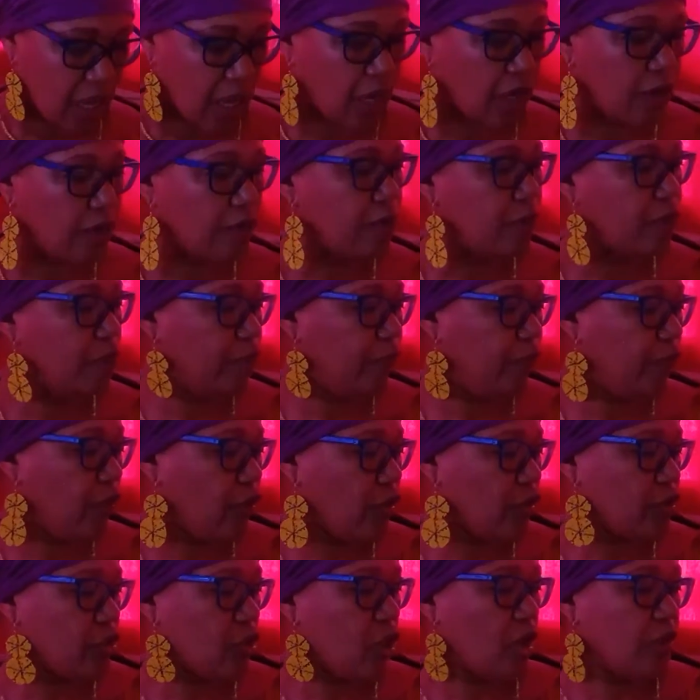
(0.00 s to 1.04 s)
I'm going to
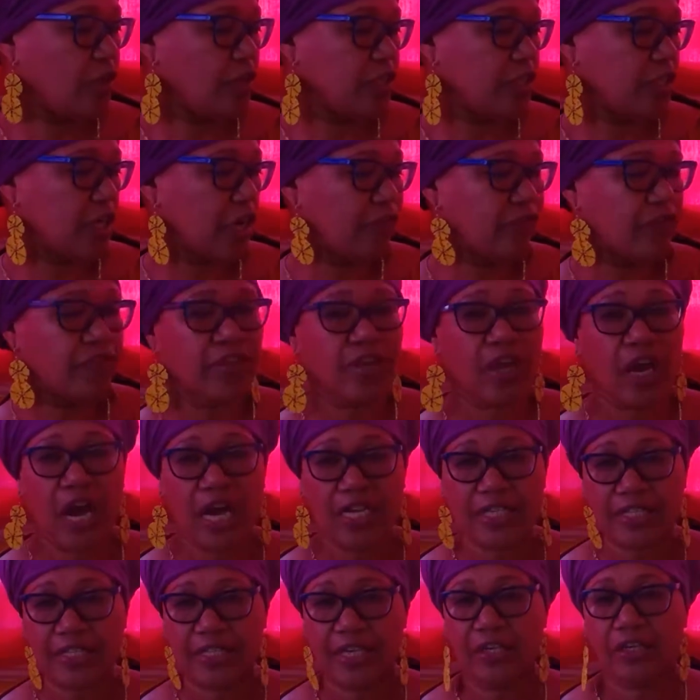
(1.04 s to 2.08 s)
focus on Discover the
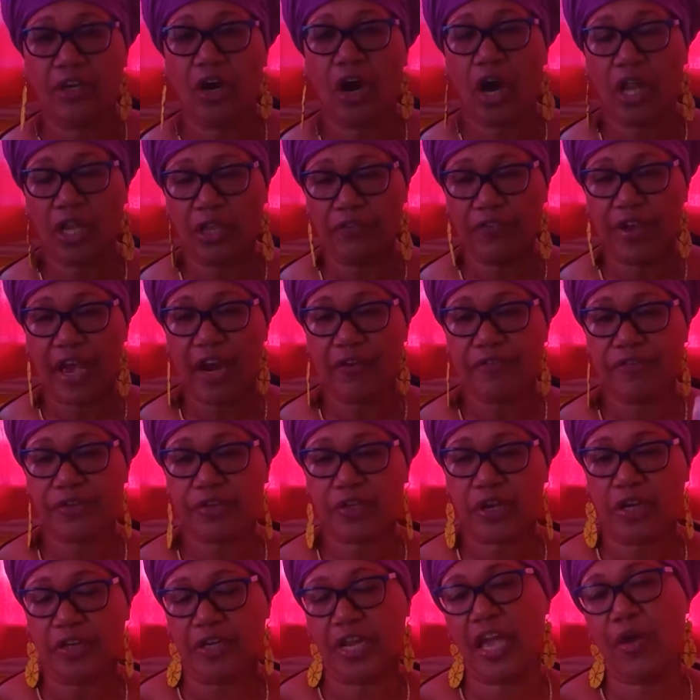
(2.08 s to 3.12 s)
Continent, all of
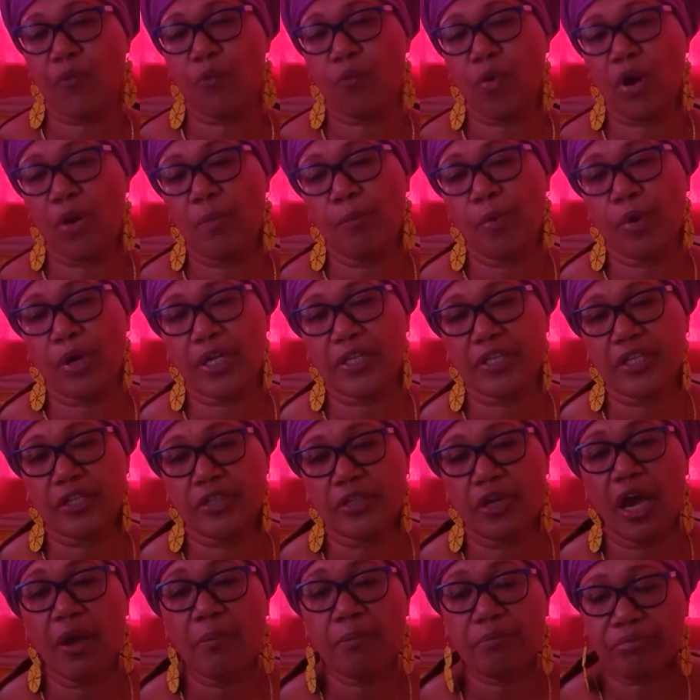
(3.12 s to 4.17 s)
Africa, and I have one book I did
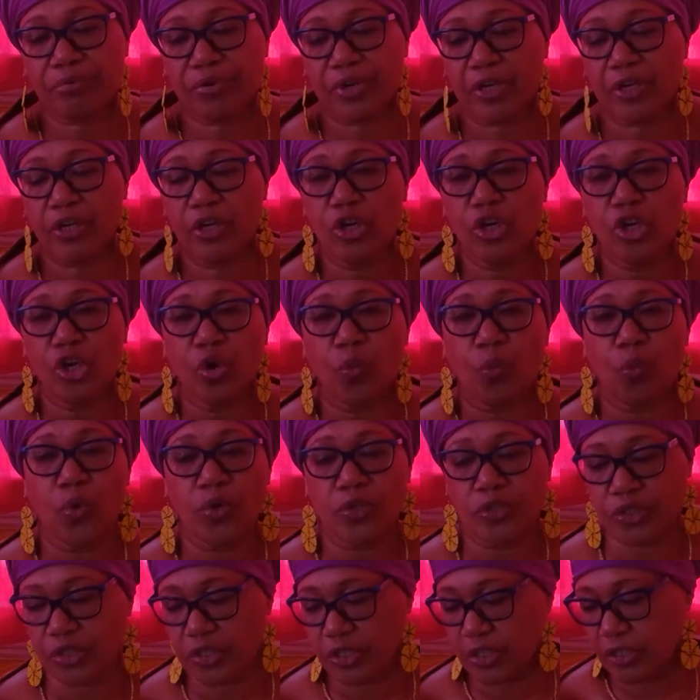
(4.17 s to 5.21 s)
not bring,
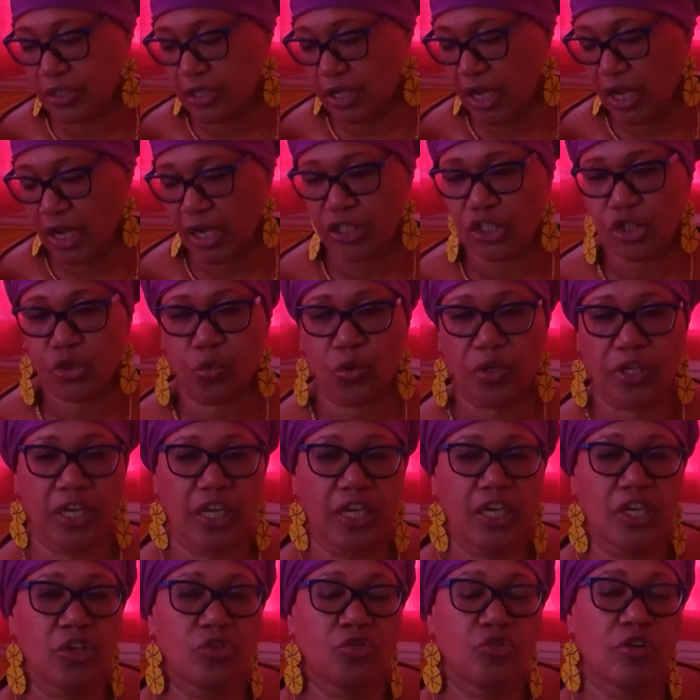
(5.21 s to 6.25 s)
which is 20-year
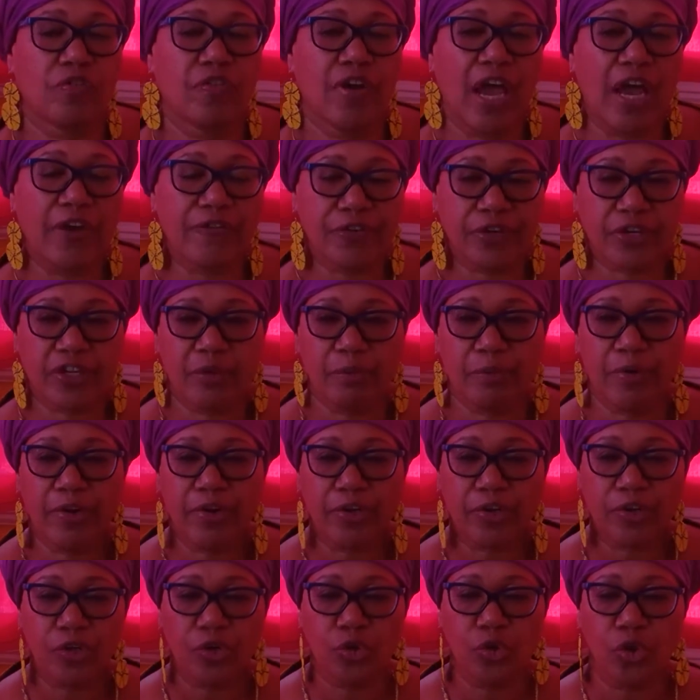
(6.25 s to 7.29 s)
history of African
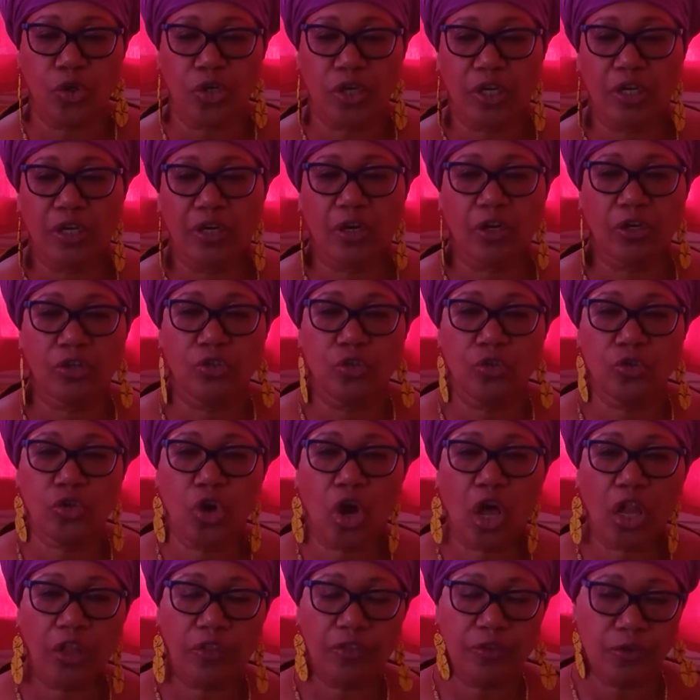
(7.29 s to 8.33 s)
American cooking. I'm going to use
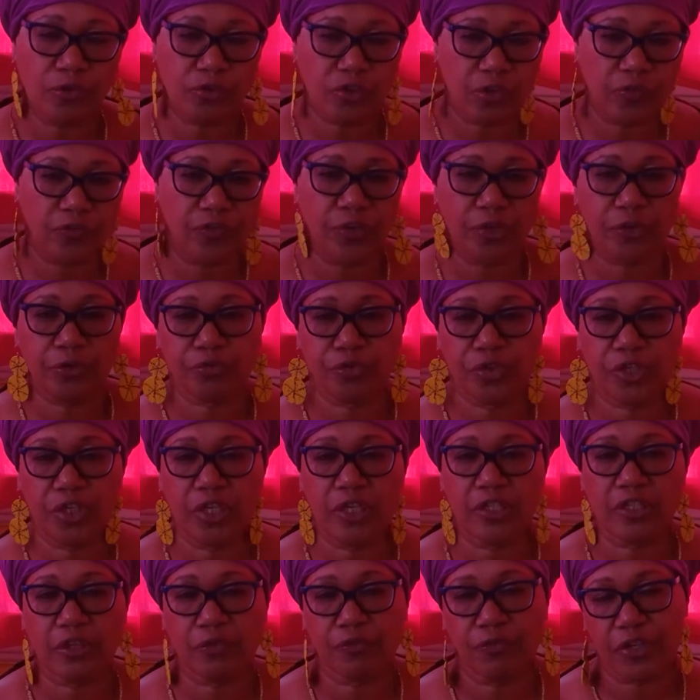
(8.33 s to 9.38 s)
all of those different
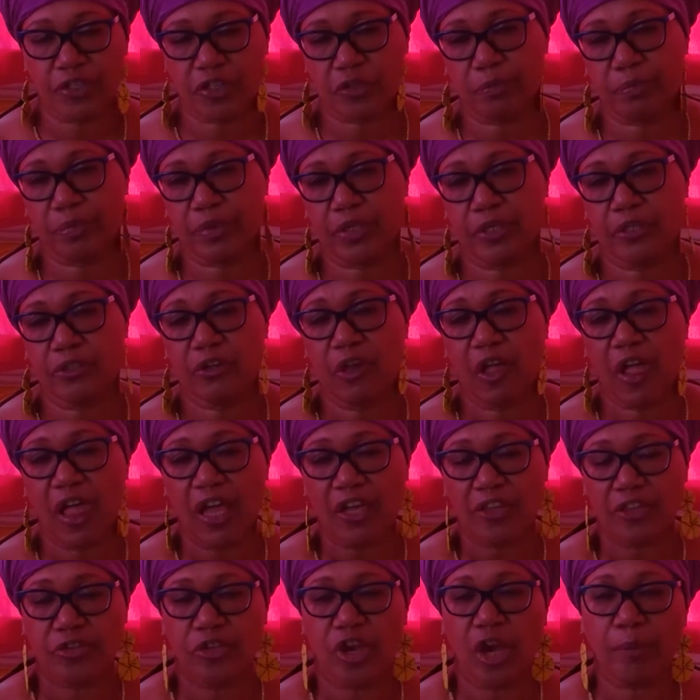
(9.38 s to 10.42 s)
ingredients and recipes
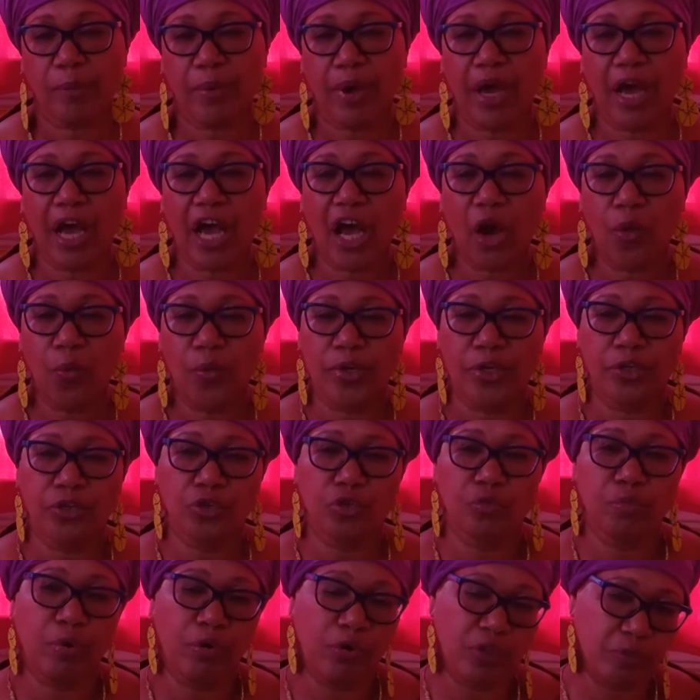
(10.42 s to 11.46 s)
to talk about how we can
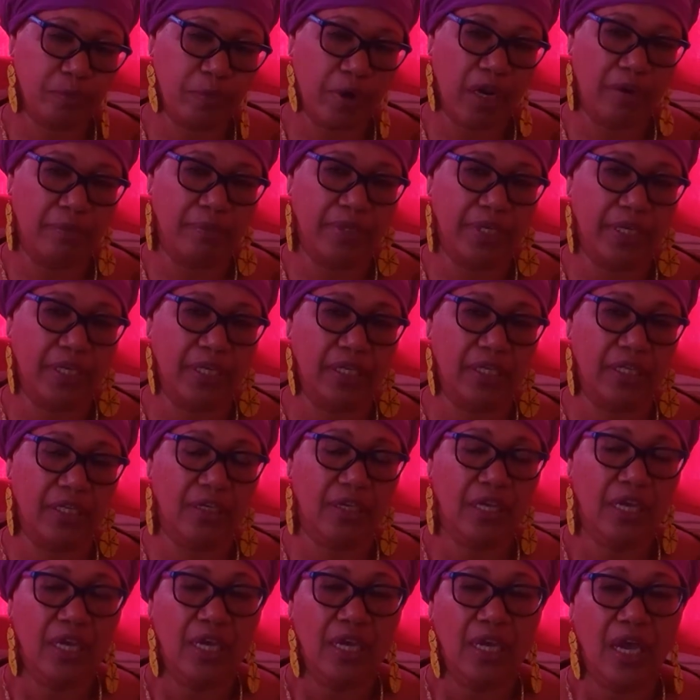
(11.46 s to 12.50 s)
do postpartum
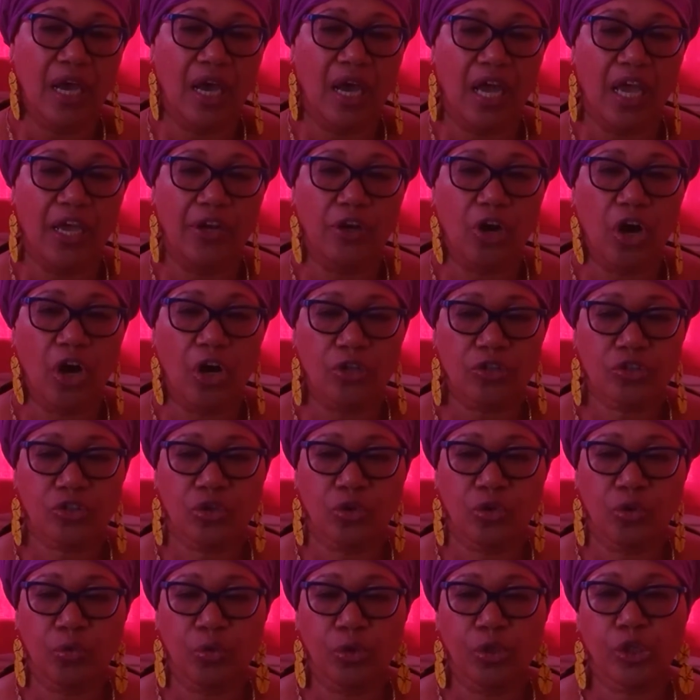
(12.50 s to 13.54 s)
healing, and
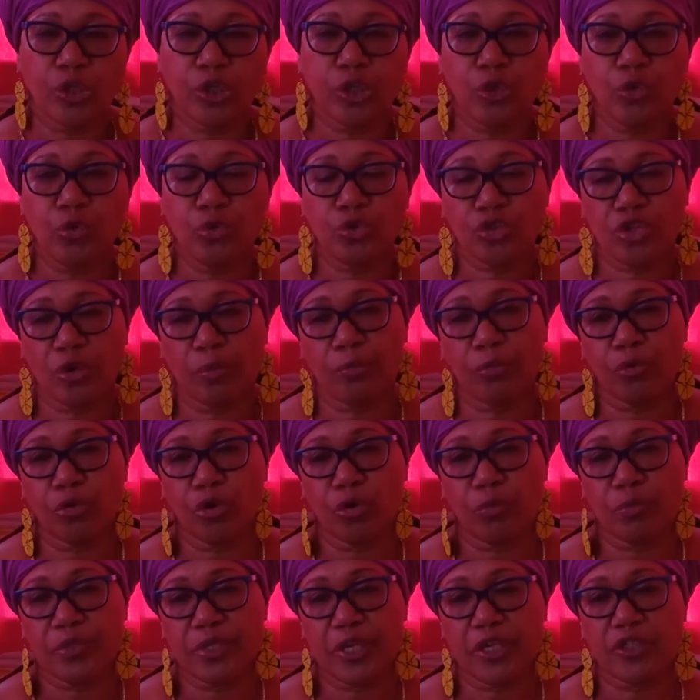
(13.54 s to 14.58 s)
also it will include some
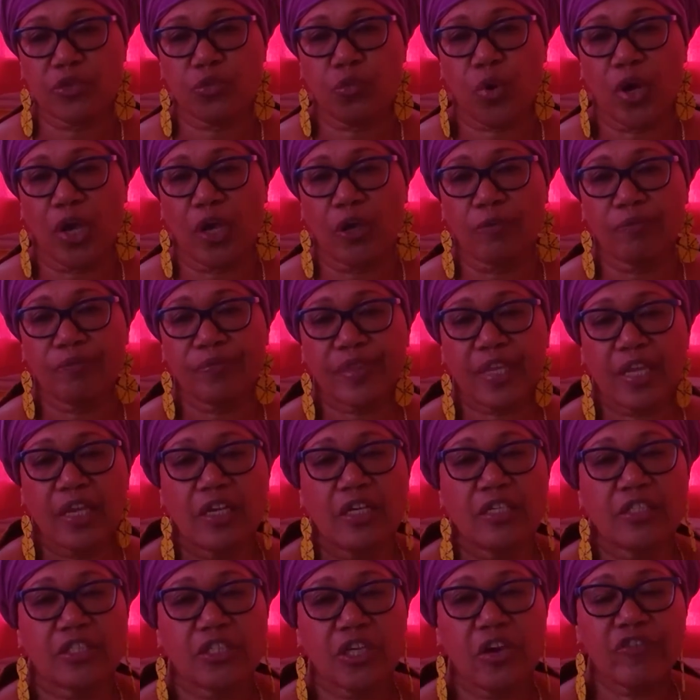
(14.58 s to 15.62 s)
herbs as well.
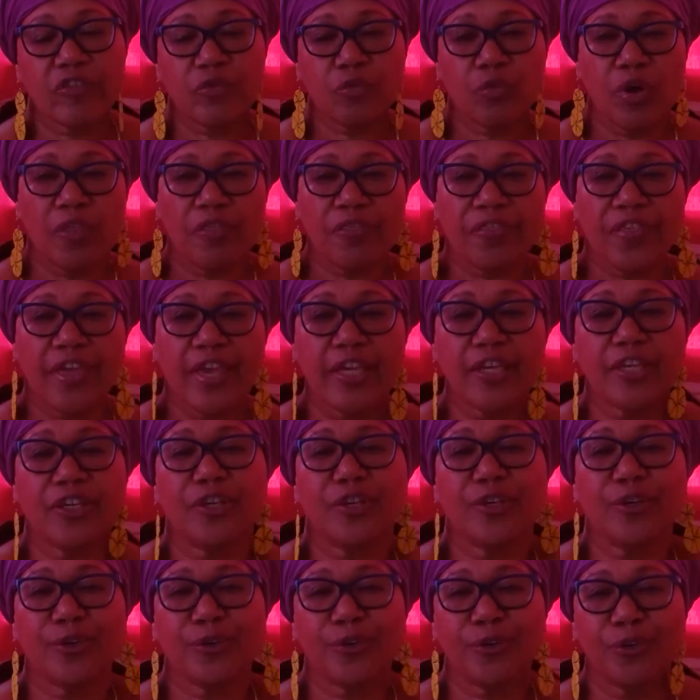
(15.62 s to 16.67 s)
So everyone, thank
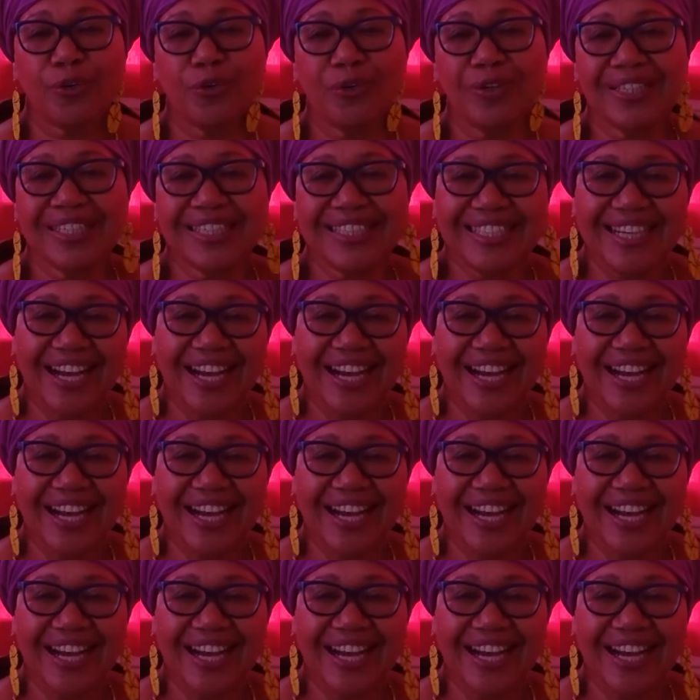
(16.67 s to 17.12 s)
you.